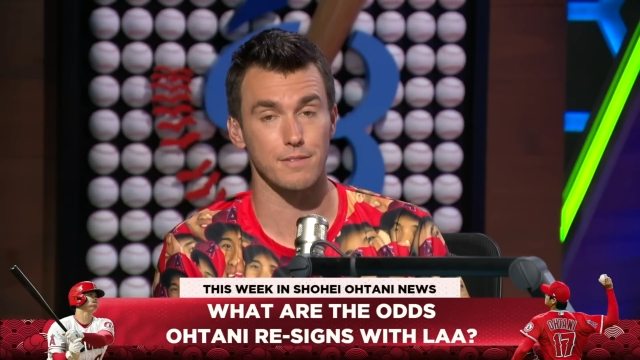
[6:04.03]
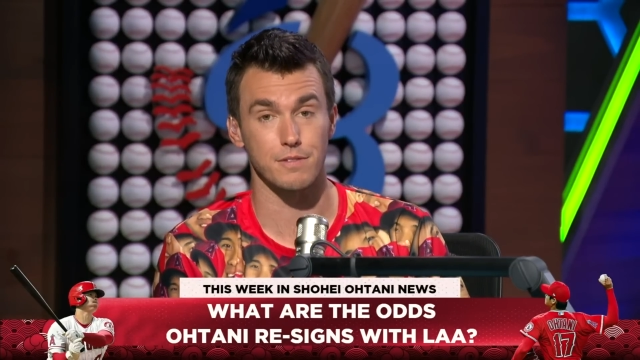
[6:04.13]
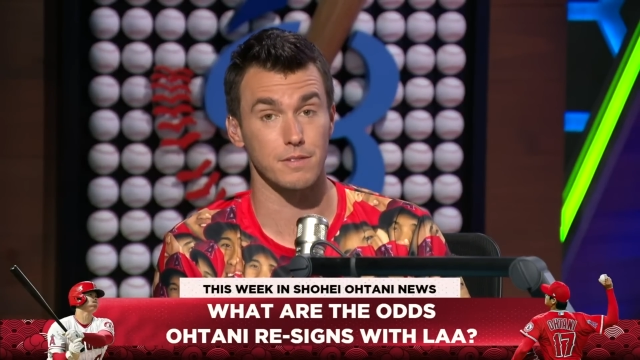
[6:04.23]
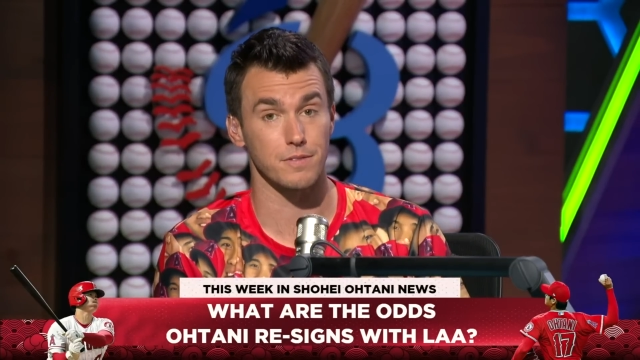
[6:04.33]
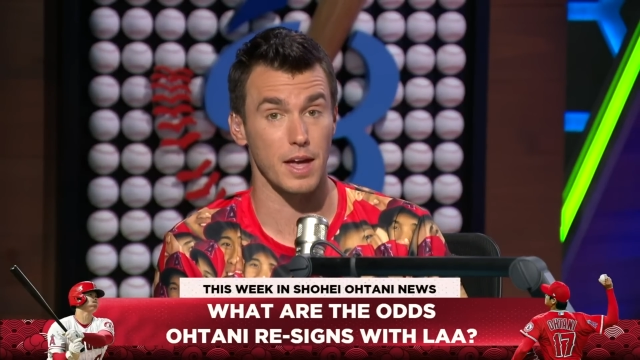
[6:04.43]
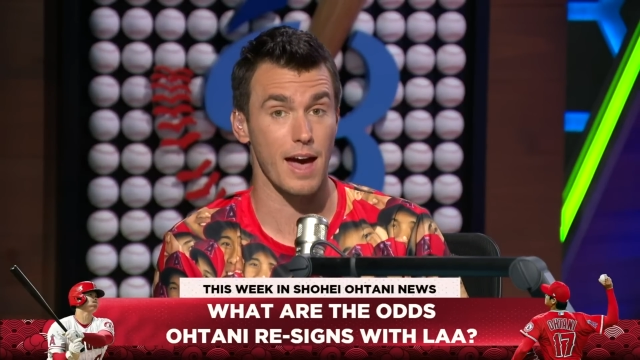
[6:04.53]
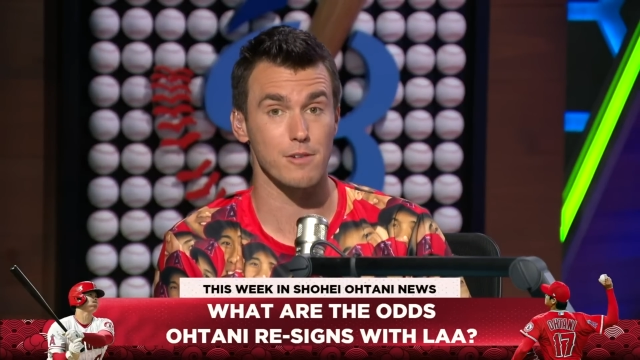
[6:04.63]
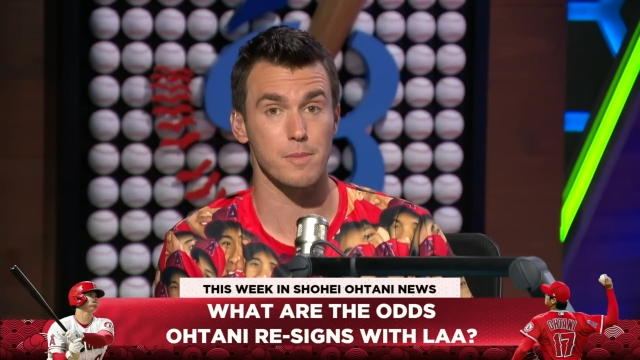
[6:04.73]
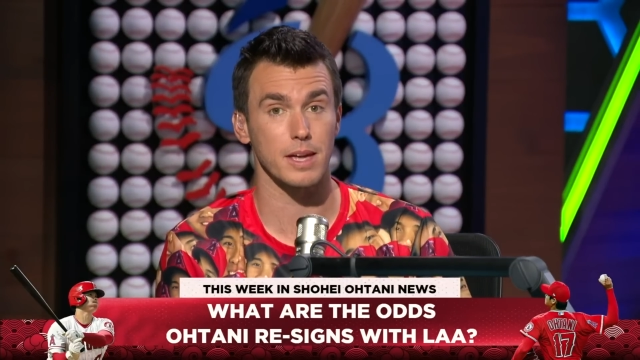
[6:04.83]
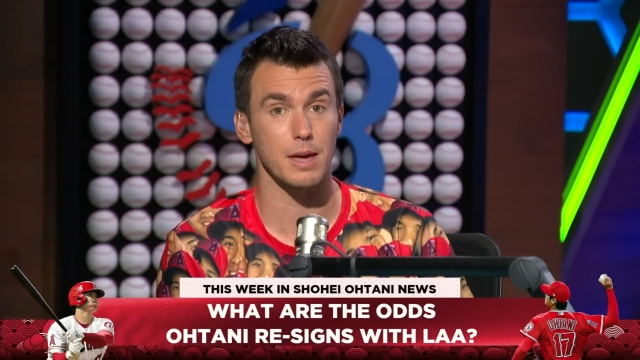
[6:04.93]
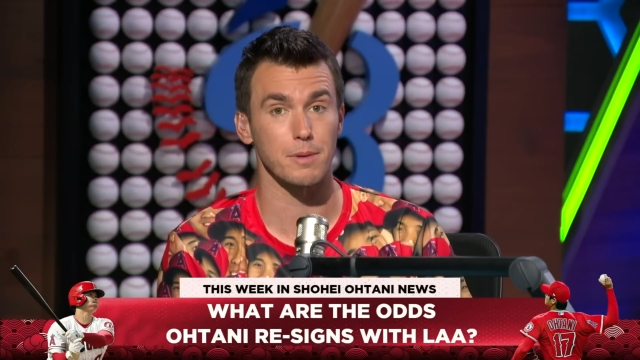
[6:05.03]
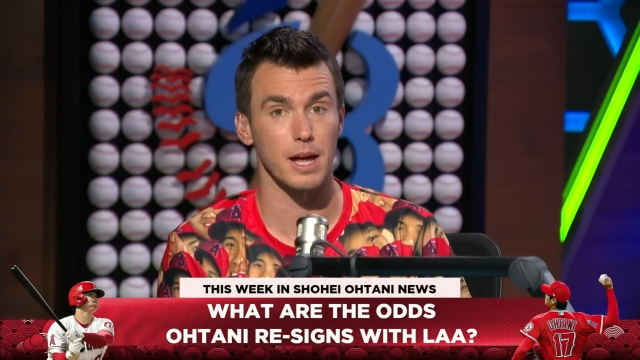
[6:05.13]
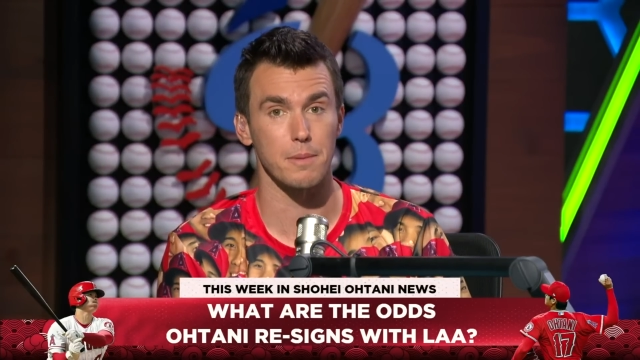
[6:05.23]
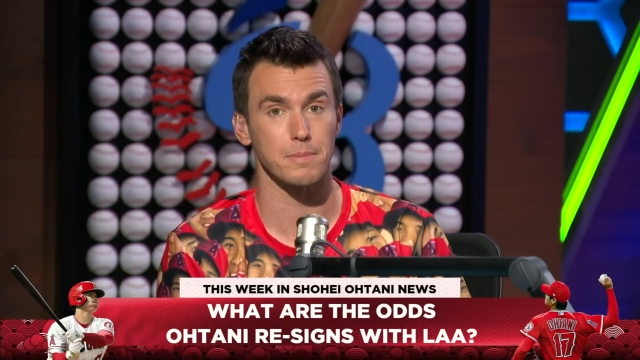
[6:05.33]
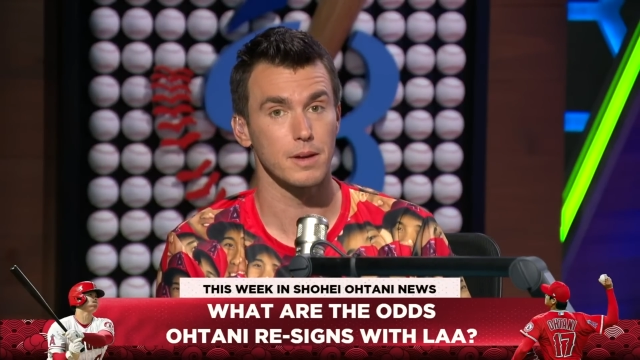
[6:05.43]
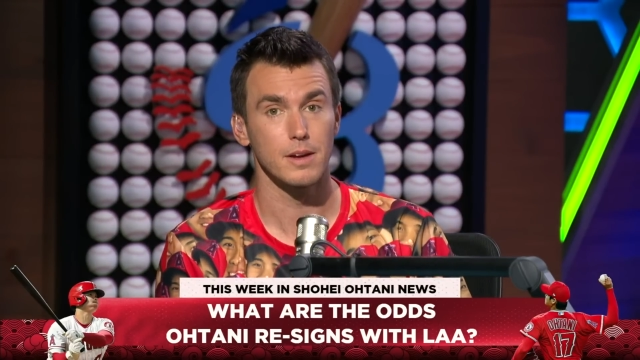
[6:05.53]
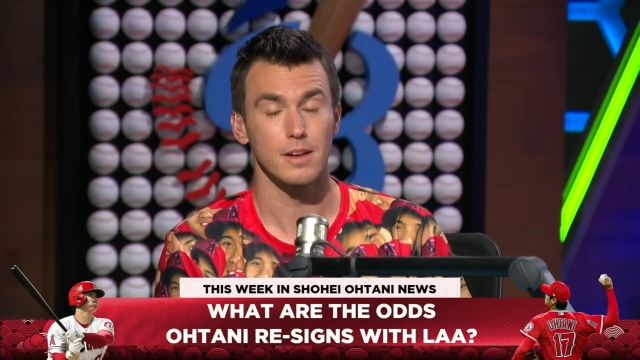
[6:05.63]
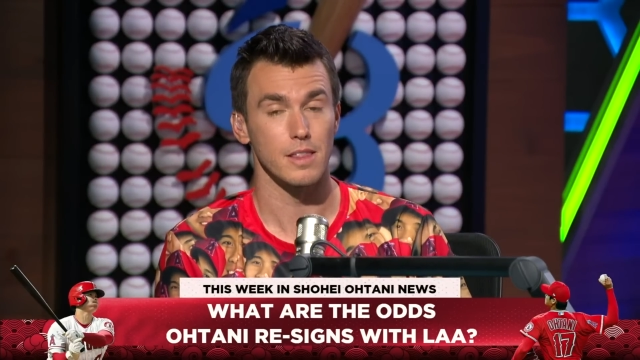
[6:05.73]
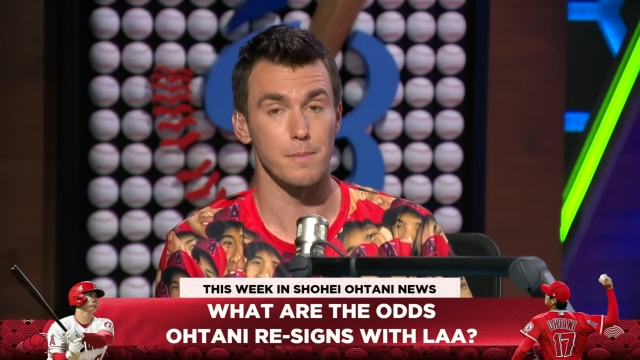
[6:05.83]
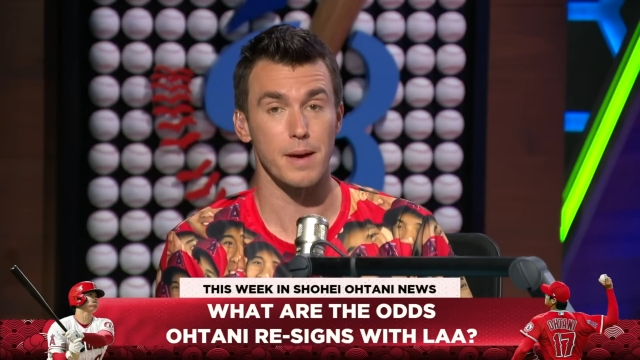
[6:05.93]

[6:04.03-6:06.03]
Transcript: If if you haven't been keeping up, the